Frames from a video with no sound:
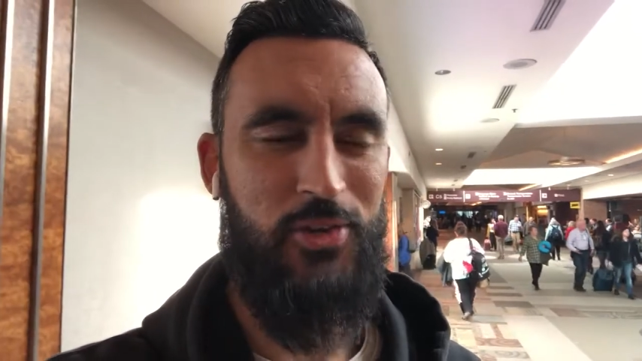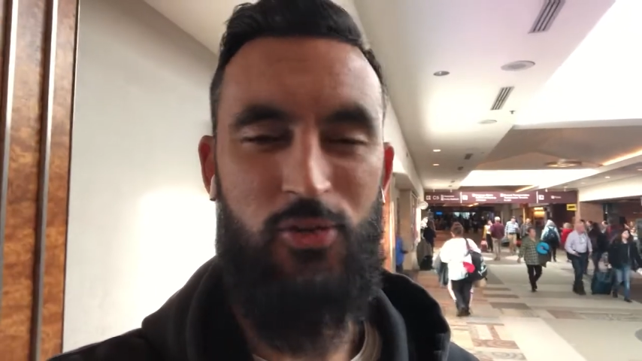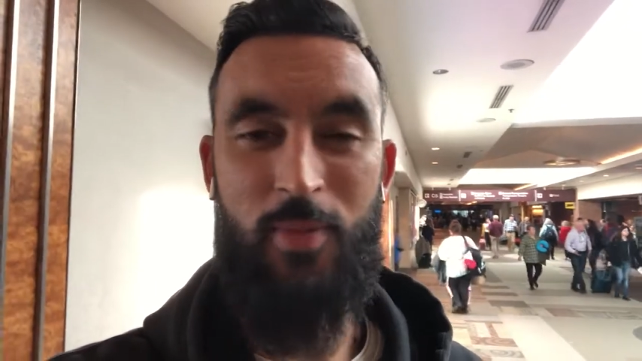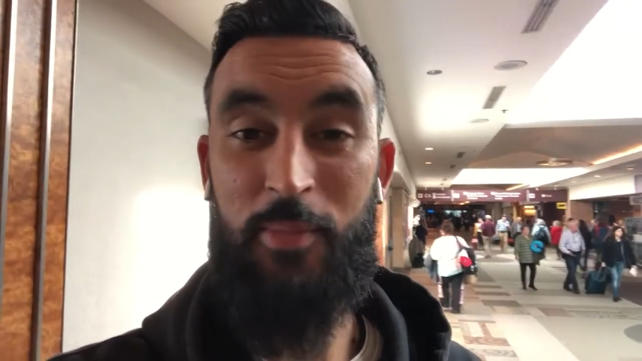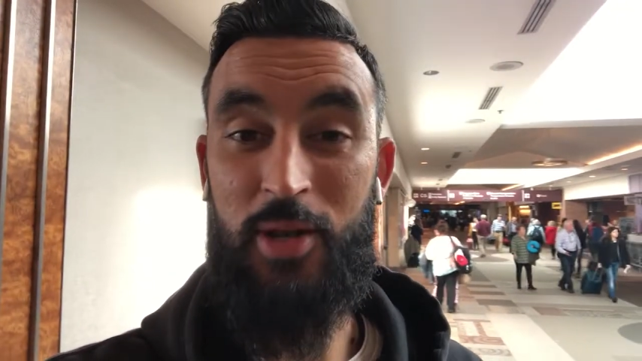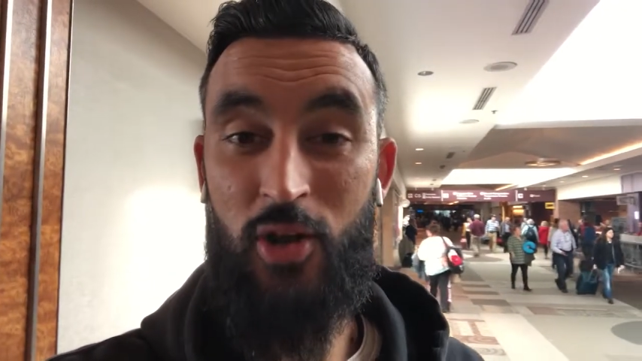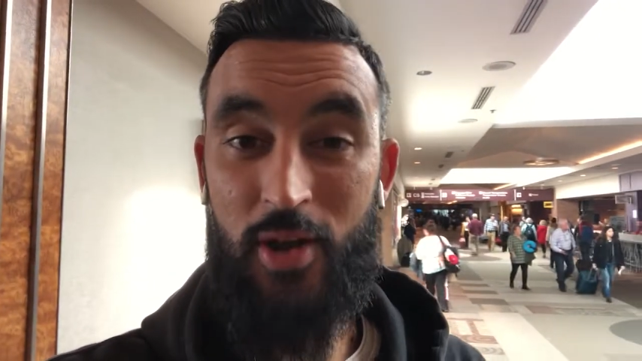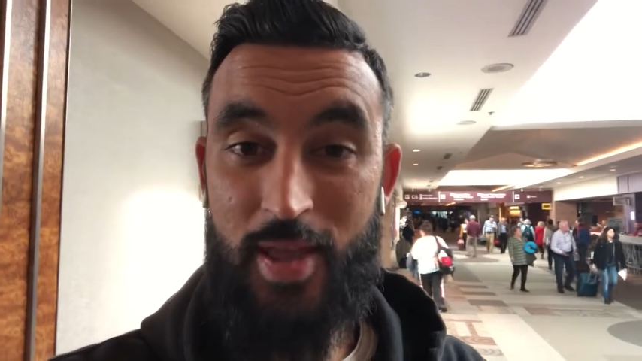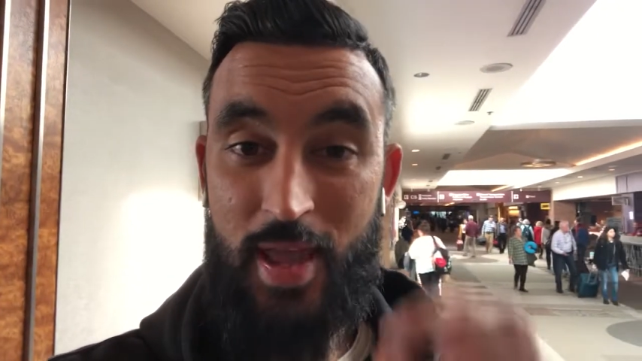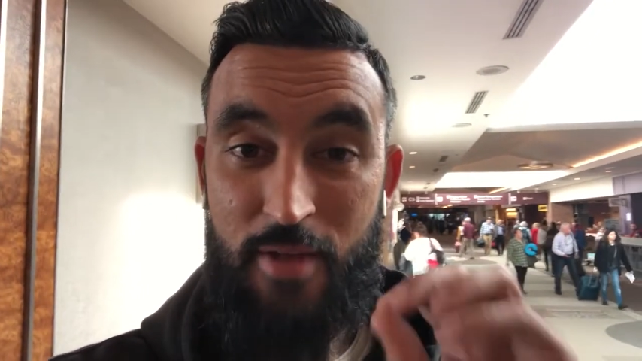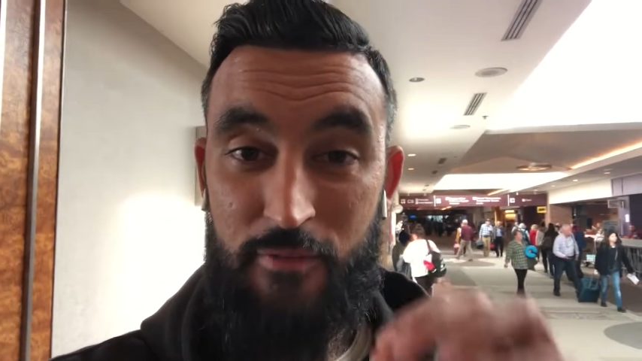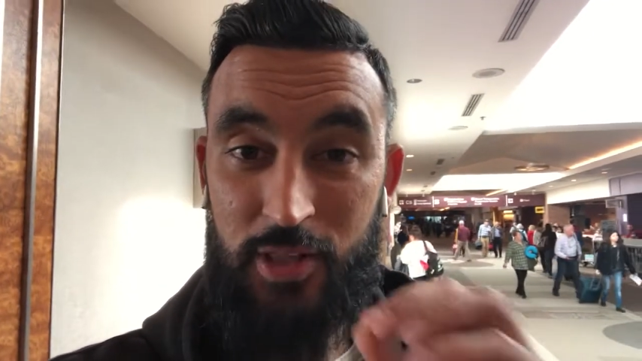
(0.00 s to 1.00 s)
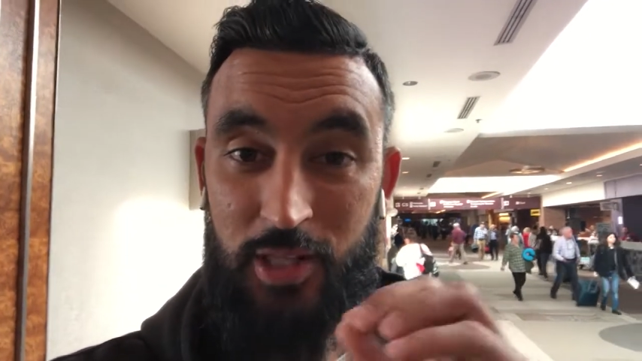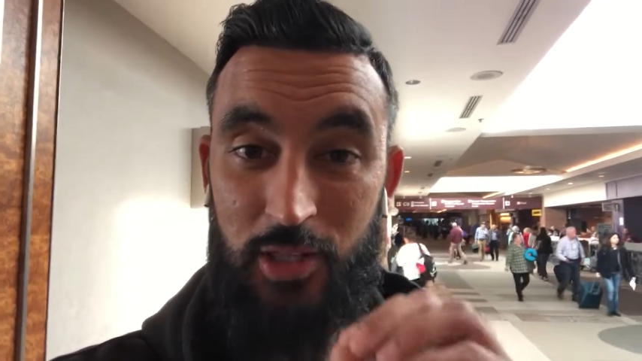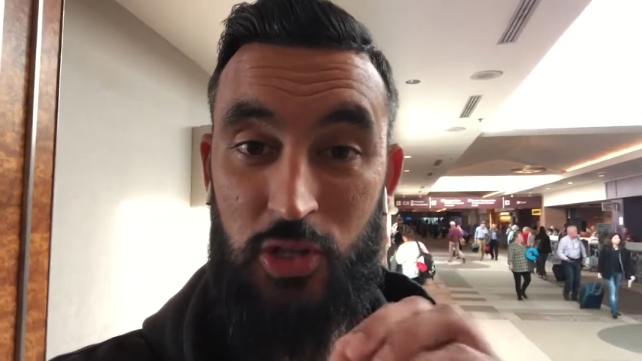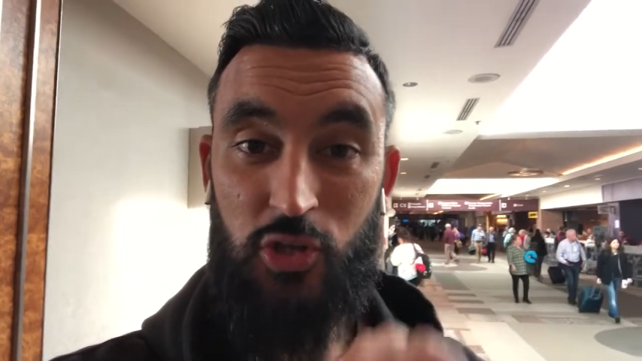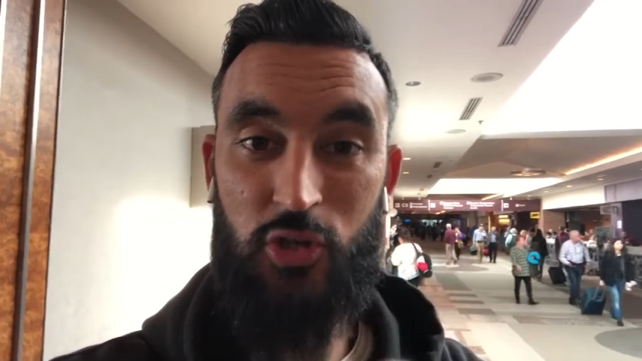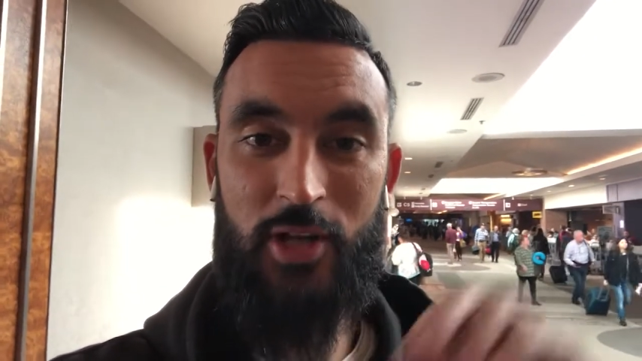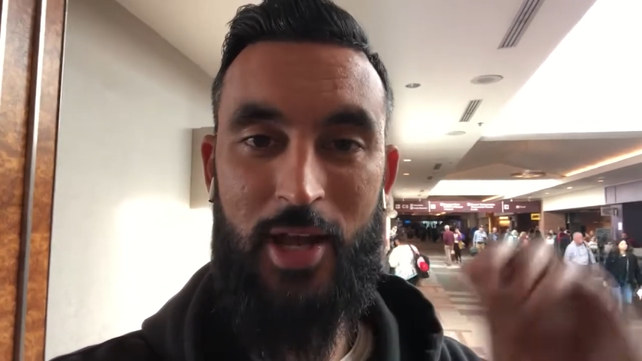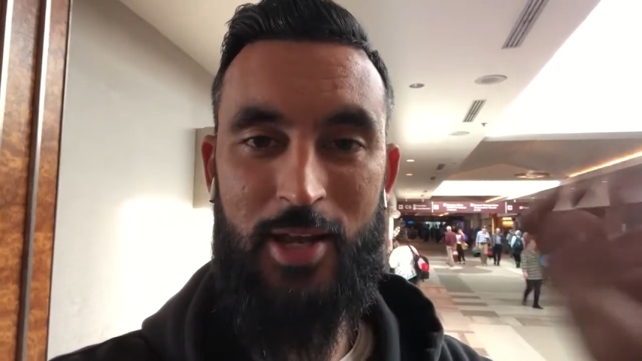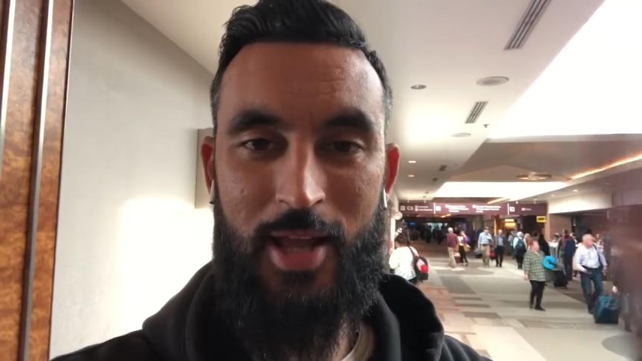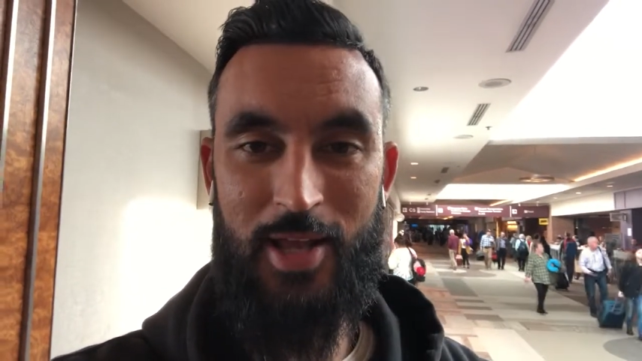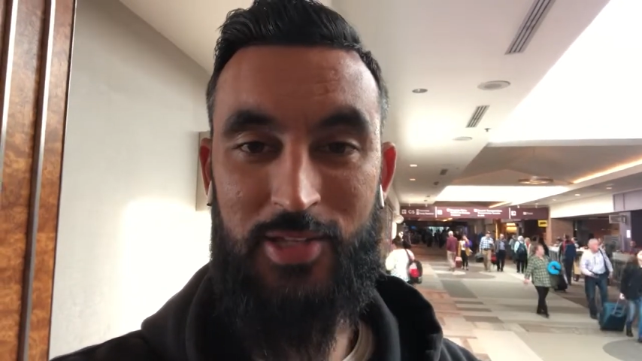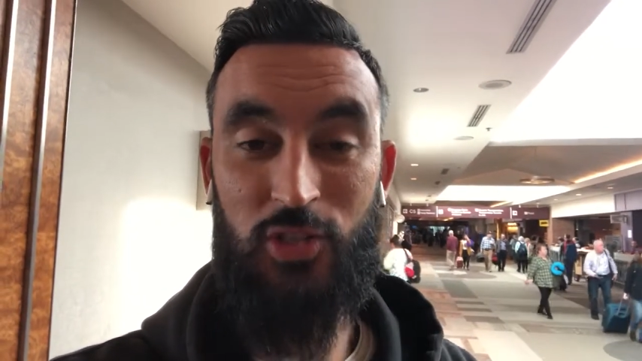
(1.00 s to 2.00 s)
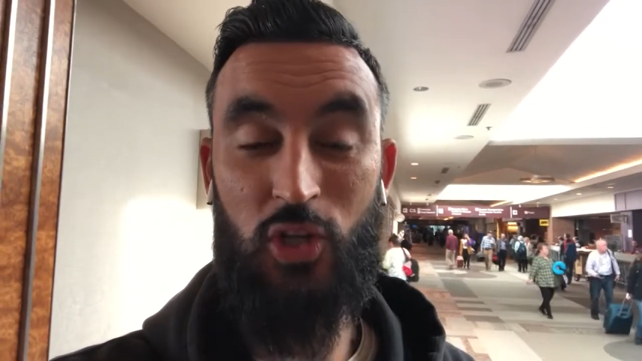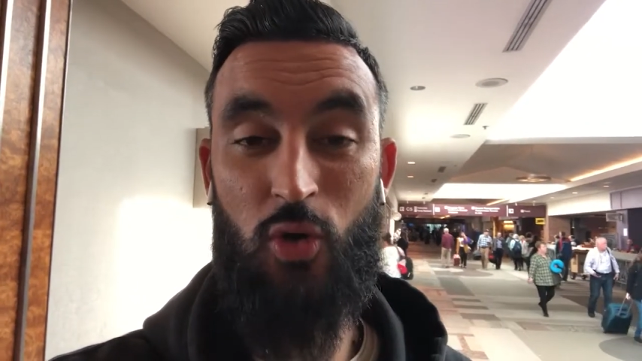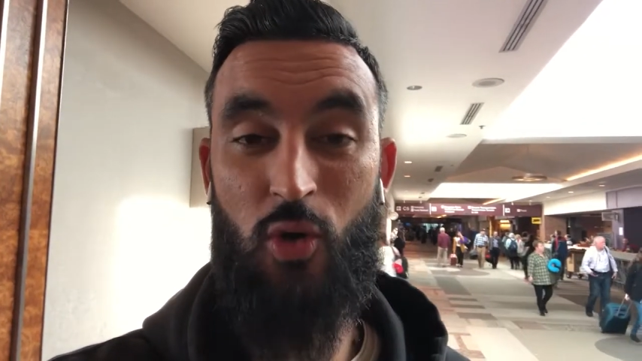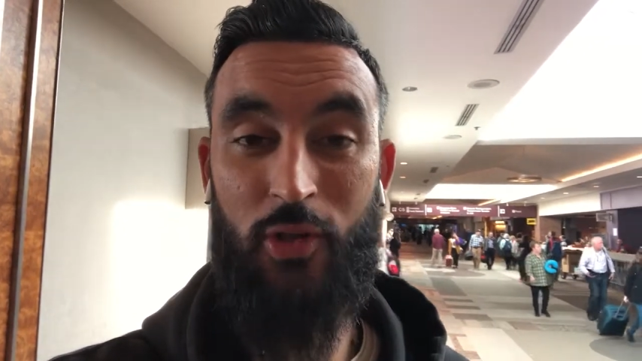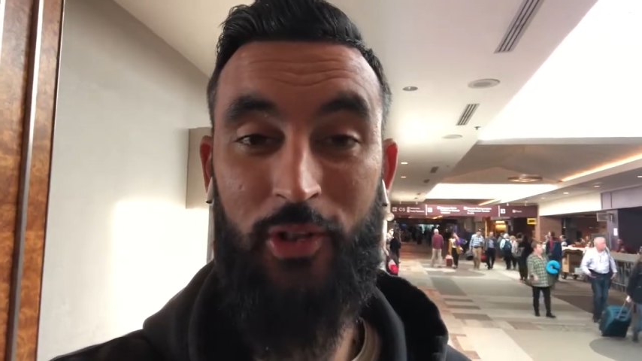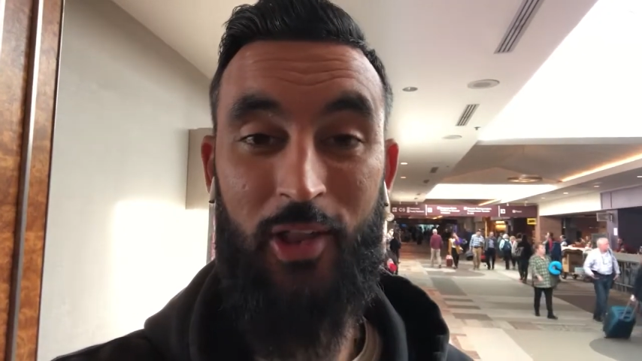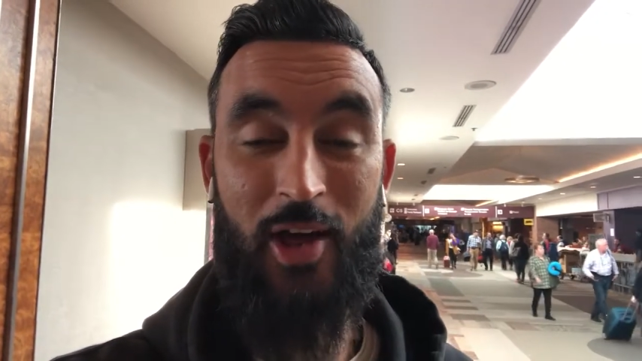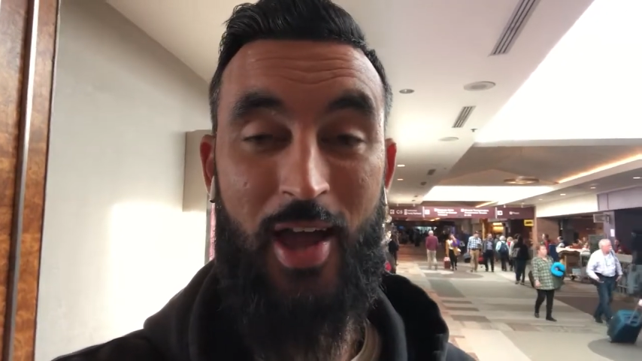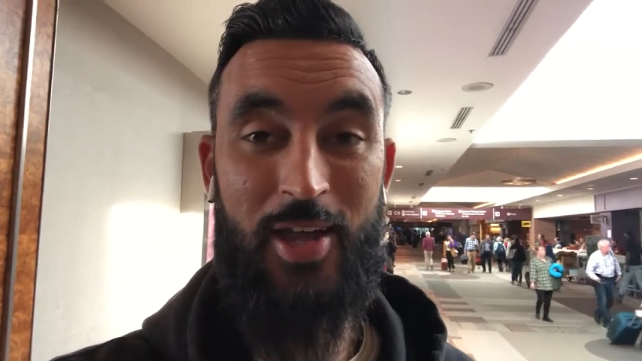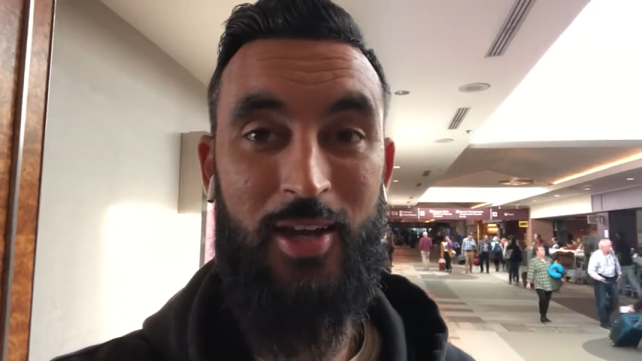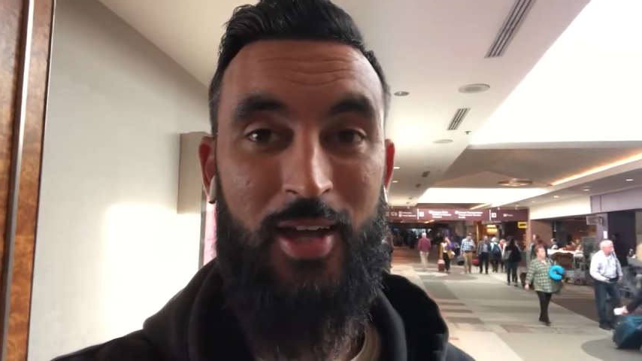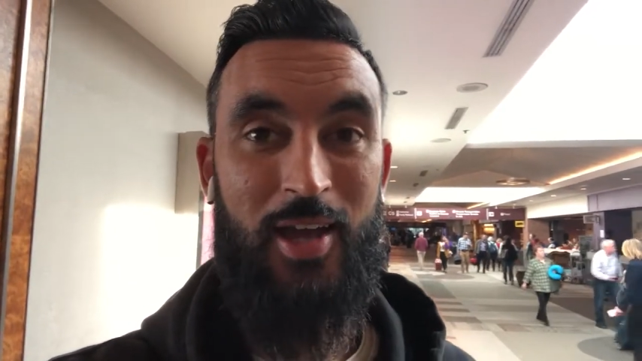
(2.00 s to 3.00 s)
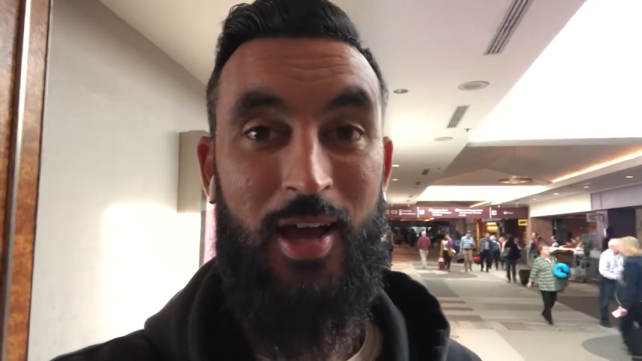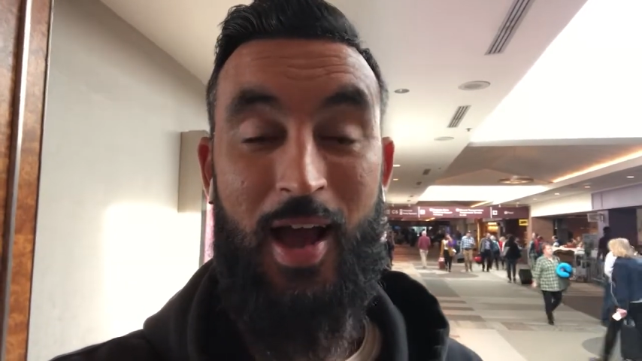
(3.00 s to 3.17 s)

Just remember, not everything that you create has to go online.